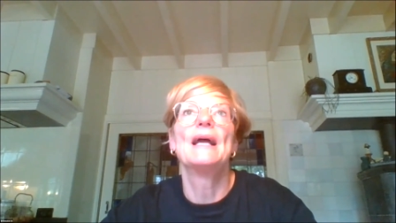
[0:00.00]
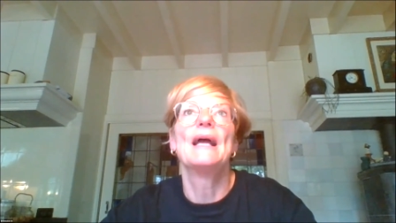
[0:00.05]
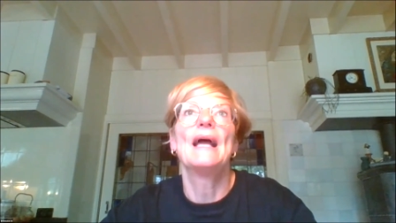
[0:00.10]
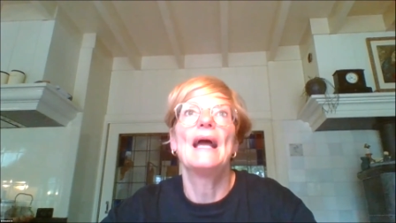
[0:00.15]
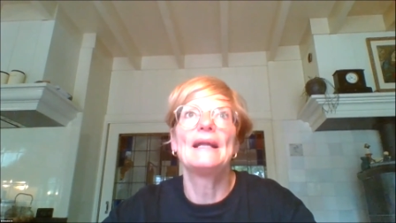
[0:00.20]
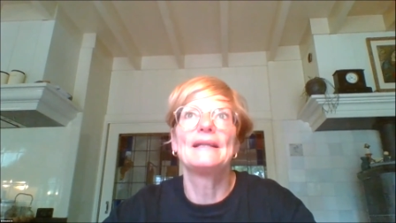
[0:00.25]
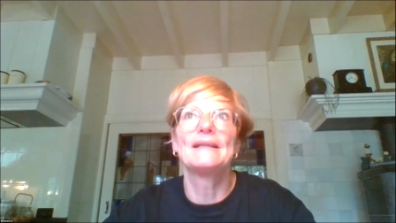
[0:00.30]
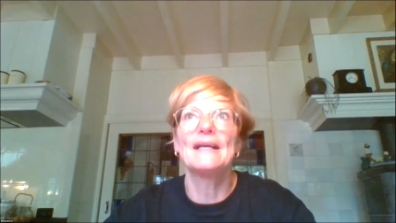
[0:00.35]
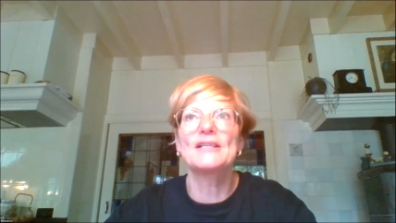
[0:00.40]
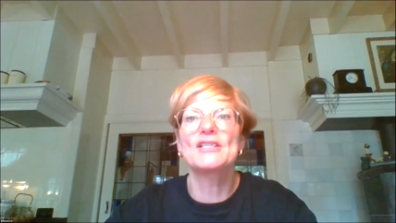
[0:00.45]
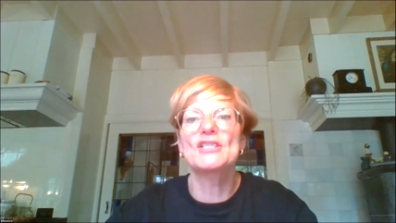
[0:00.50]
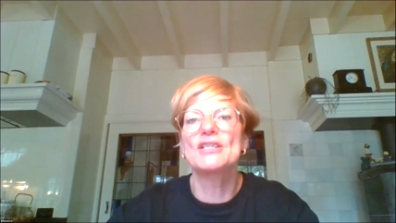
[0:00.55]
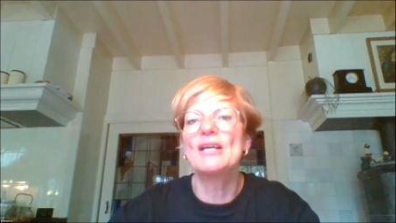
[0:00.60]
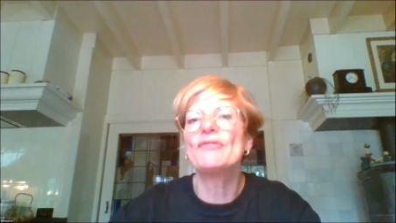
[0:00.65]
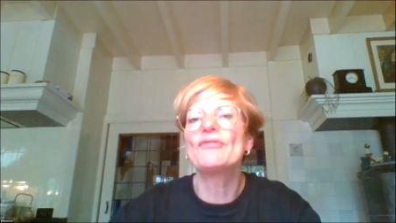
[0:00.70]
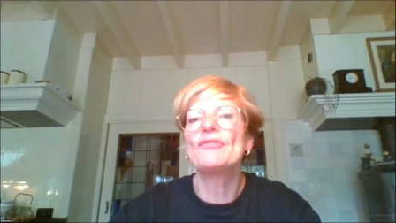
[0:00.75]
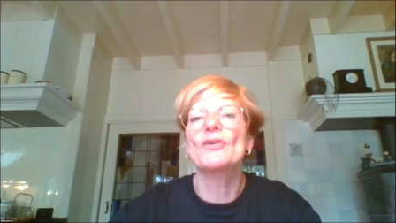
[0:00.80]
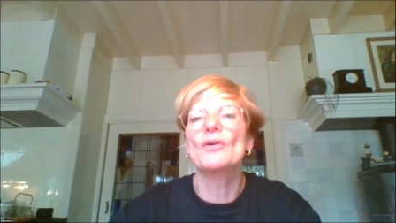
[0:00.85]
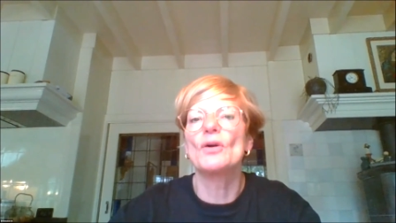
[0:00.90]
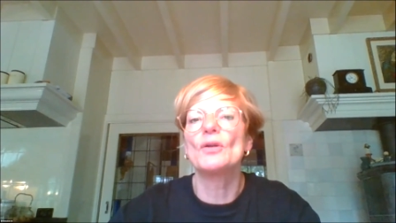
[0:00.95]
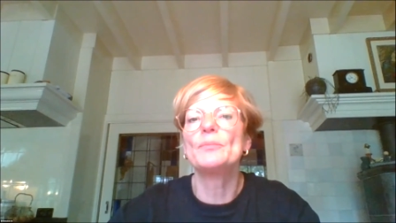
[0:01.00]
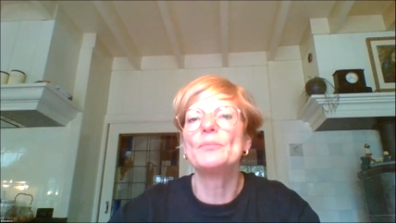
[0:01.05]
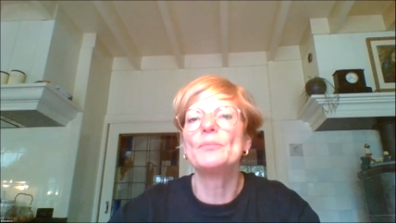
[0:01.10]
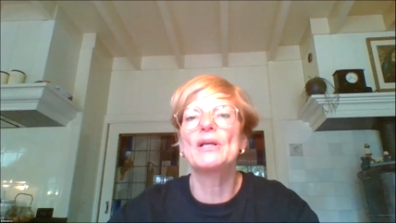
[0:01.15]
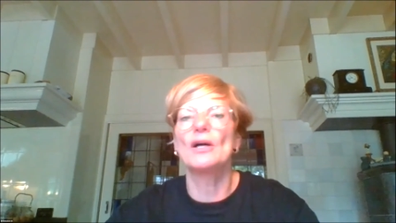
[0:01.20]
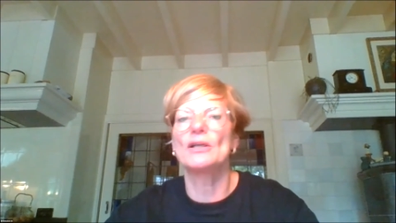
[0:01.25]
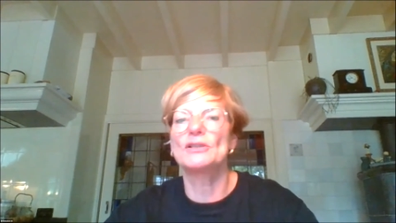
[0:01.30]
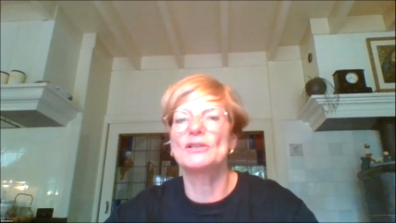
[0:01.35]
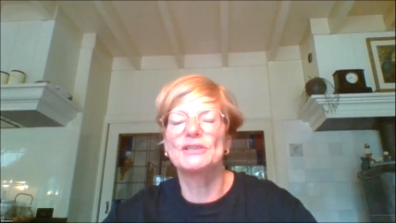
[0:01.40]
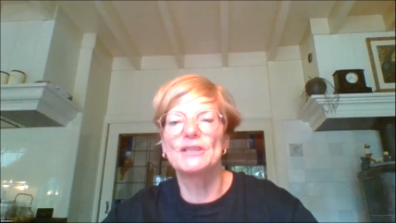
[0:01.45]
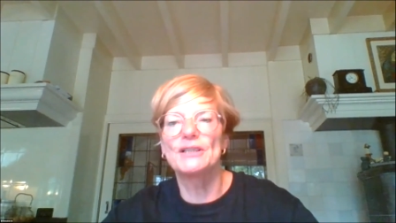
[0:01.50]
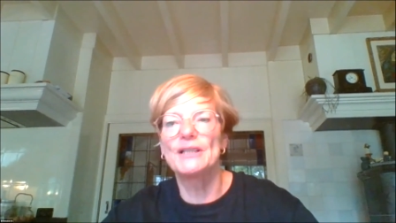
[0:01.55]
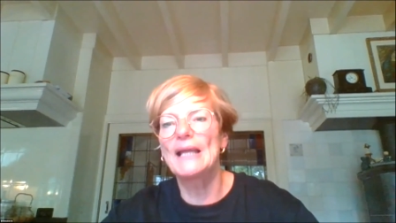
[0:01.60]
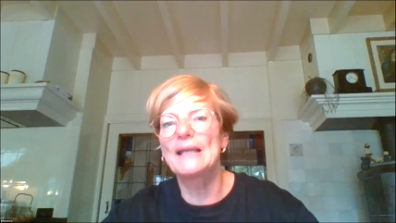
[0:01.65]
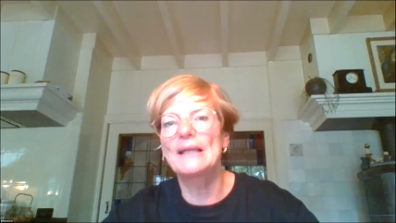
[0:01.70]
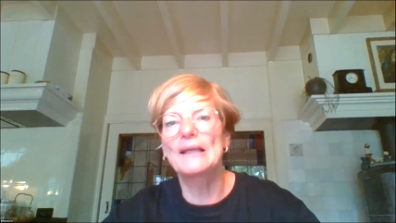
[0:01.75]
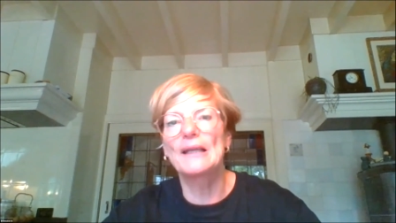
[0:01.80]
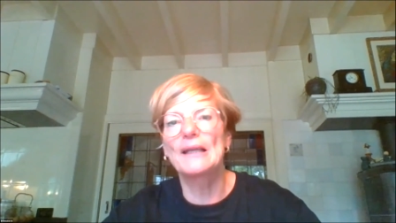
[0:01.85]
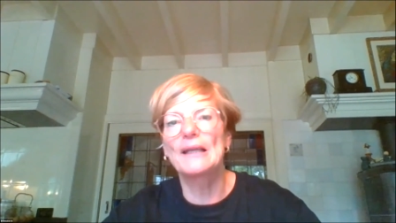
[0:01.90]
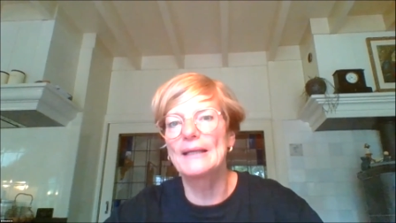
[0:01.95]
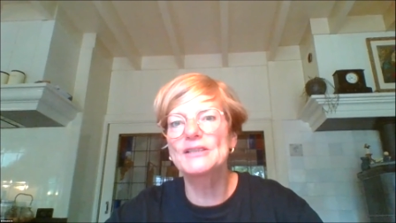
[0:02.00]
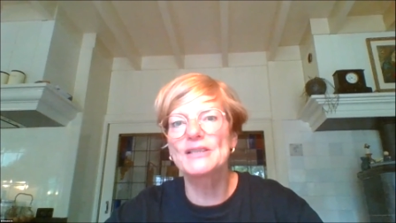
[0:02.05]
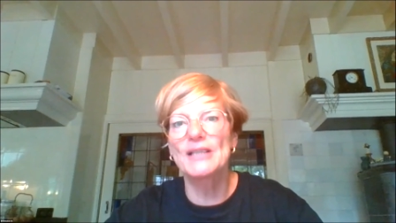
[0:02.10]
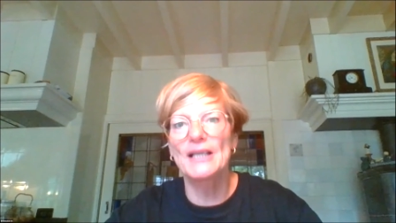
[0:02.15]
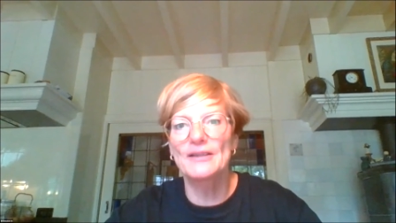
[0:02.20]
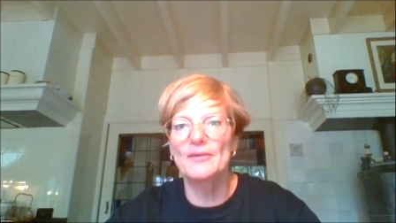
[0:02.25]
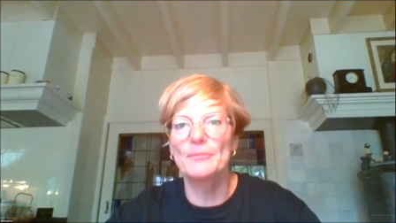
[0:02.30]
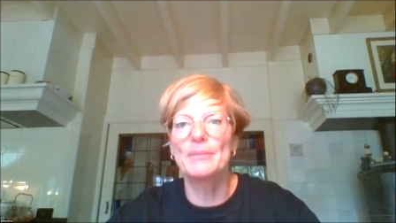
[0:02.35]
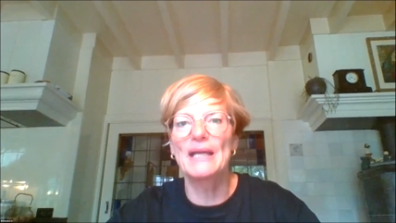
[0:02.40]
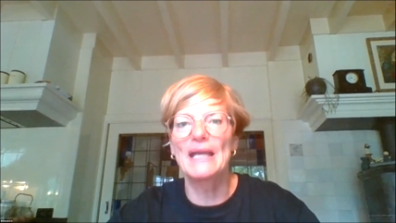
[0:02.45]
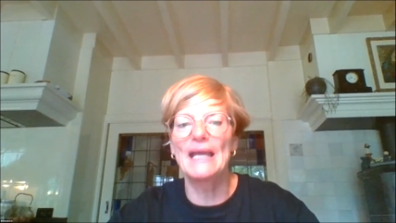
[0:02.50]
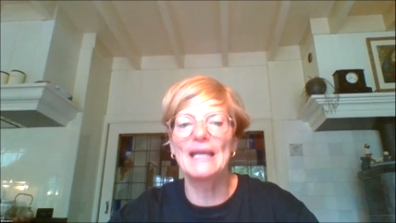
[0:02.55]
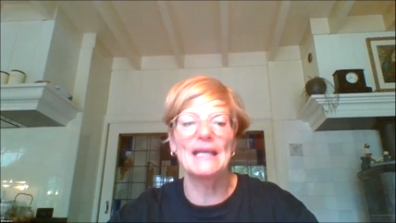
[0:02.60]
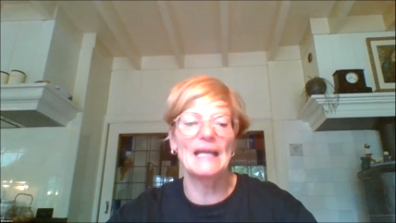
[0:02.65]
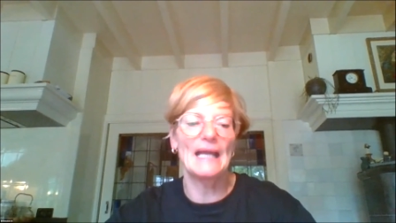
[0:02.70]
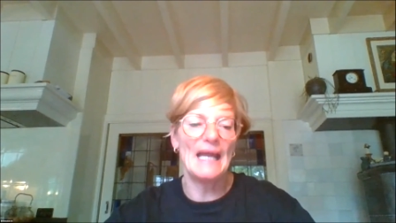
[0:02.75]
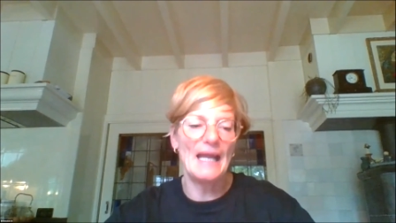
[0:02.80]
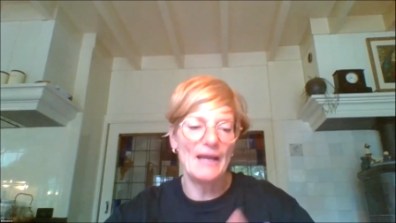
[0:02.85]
And that's difficult because in the Netherlands, at the beginning,